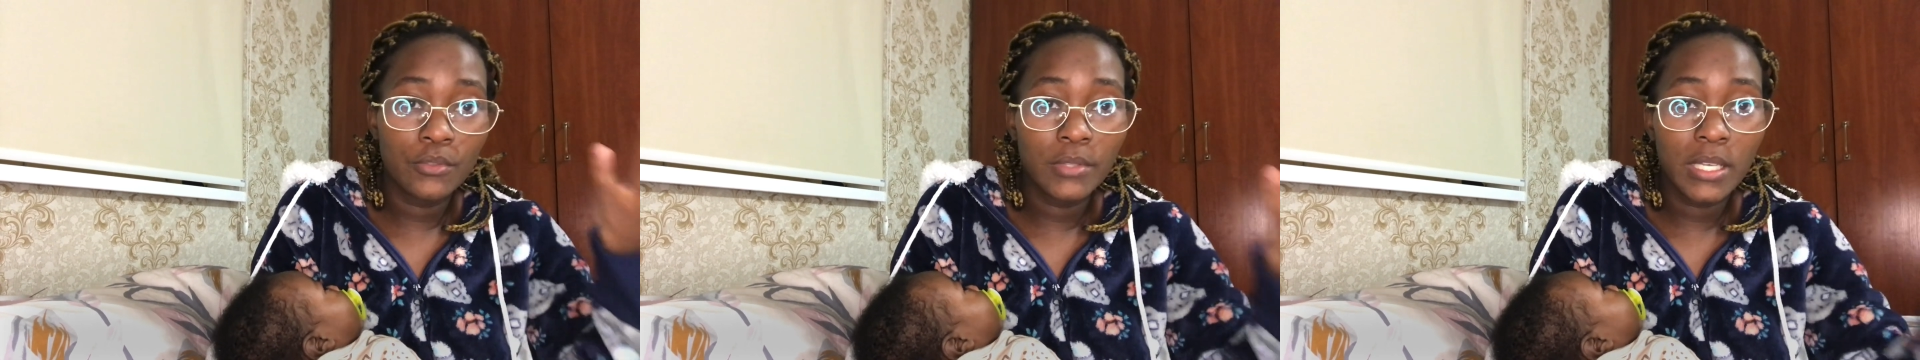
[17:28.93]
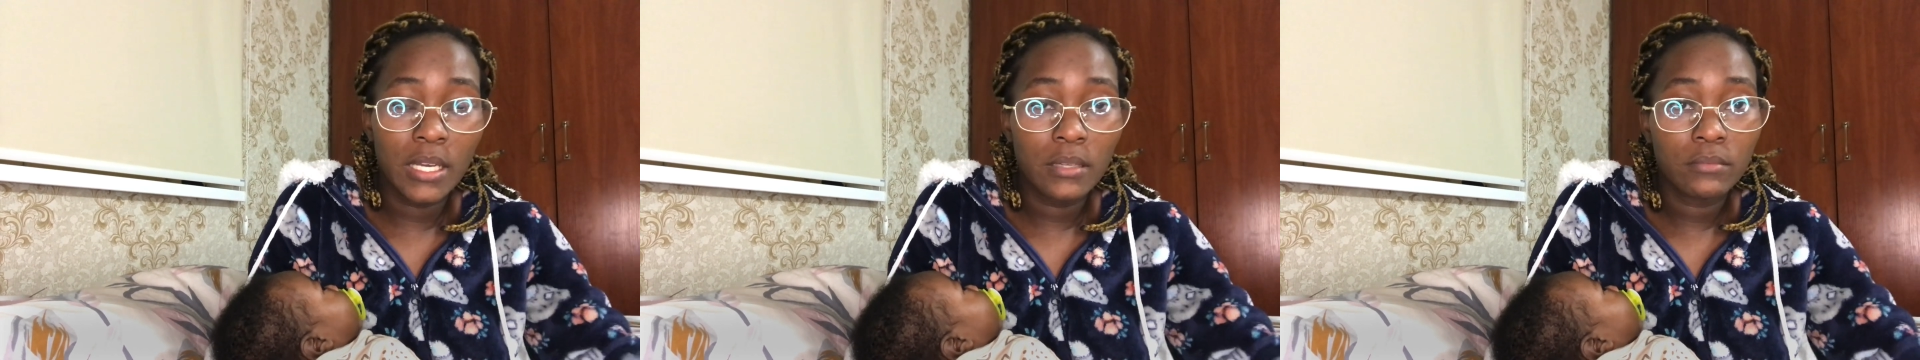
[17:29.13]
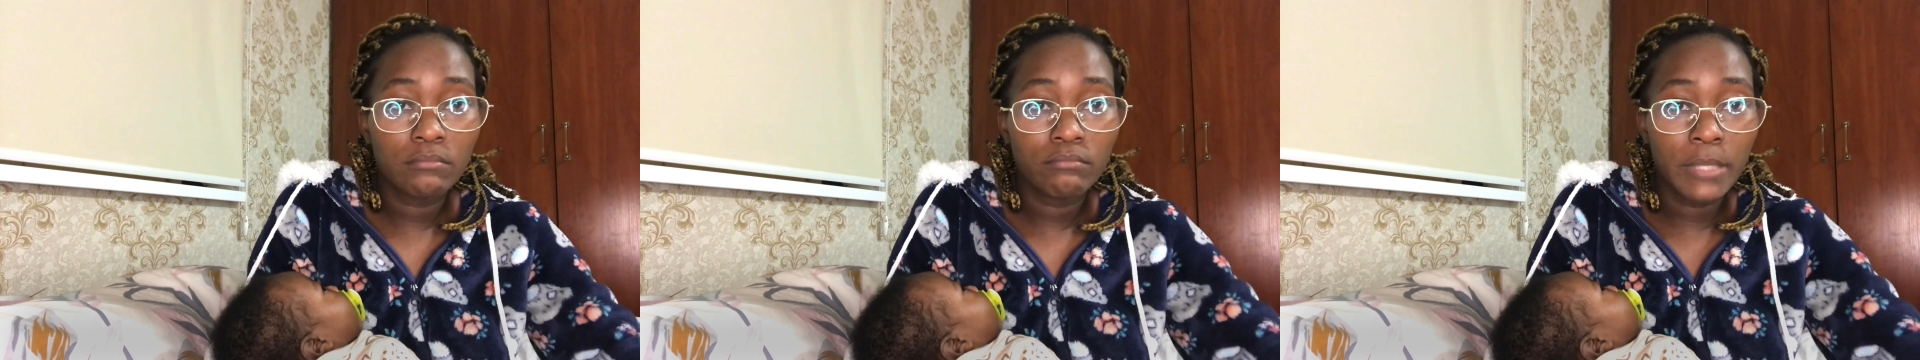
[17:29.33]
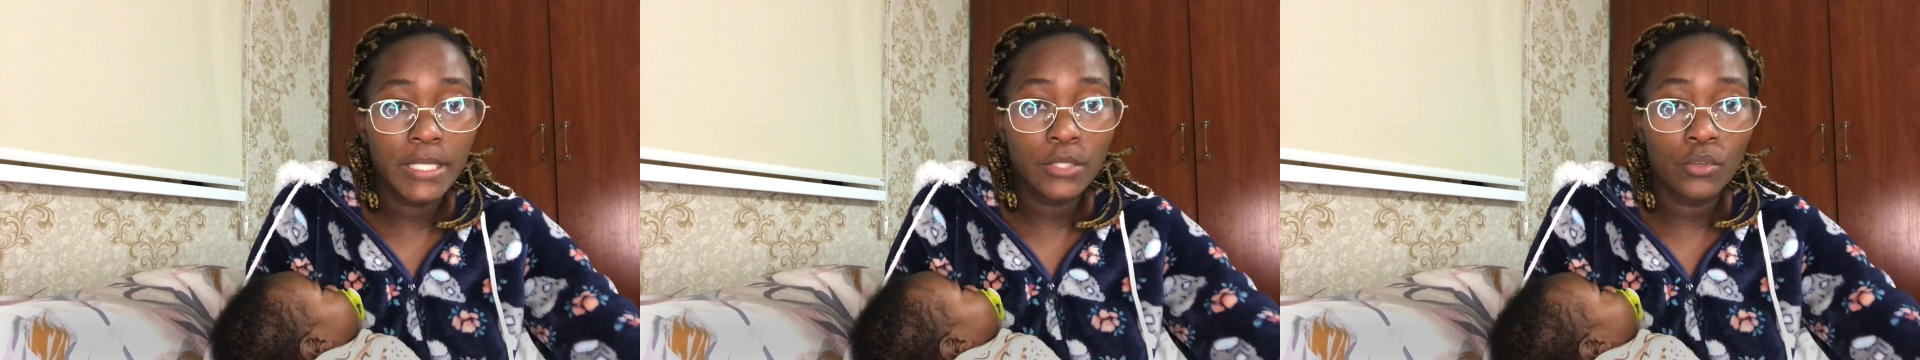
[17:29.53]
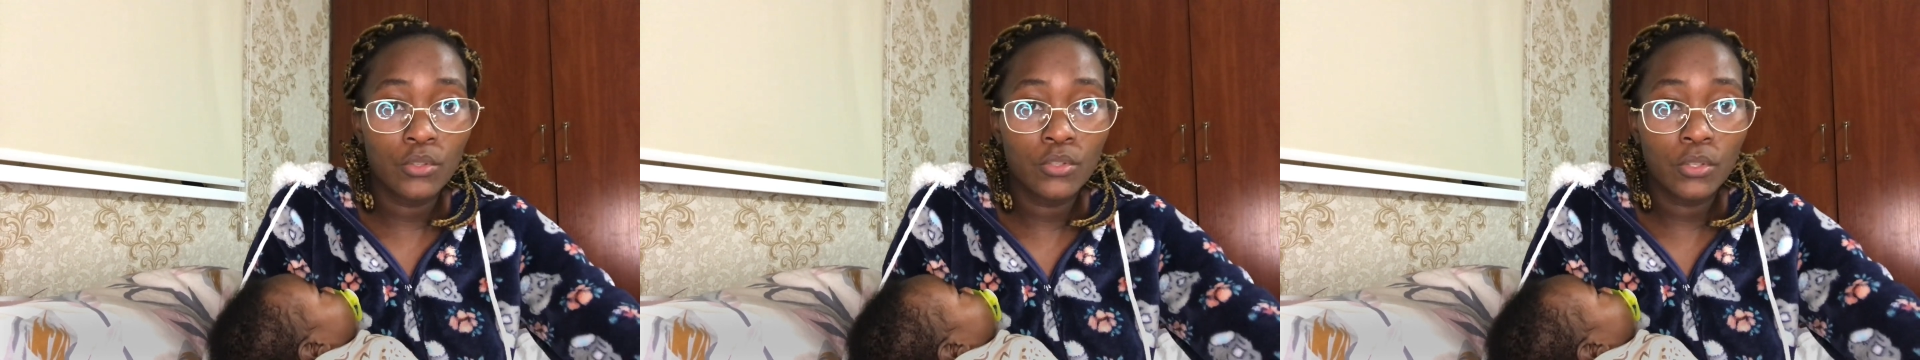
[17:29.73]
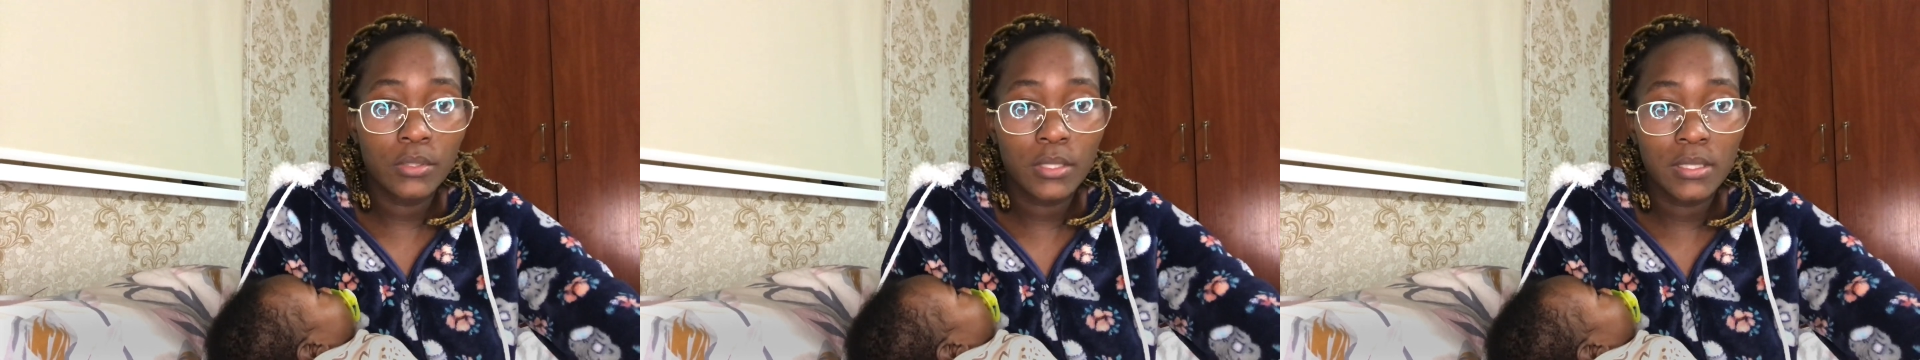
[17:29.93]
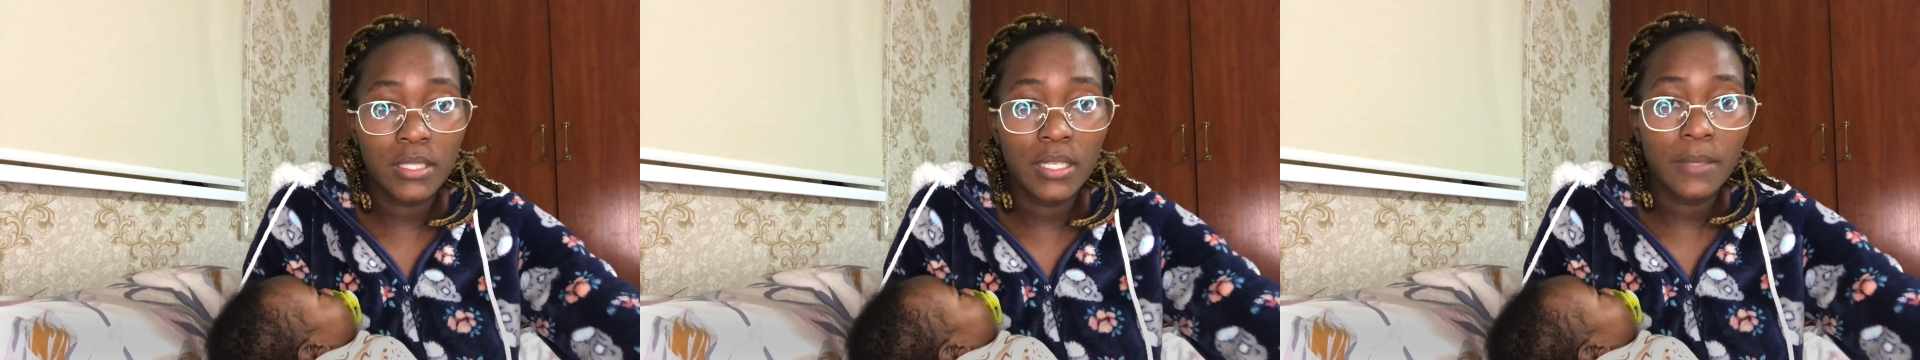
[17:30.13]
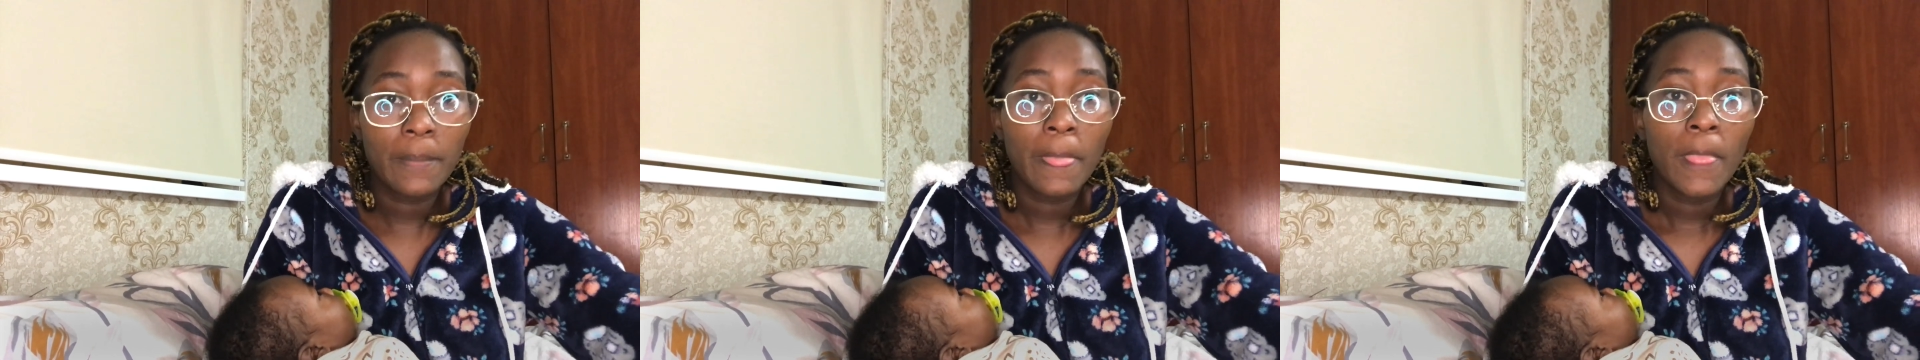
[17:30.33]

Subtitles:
they're medical doctors, isn't it?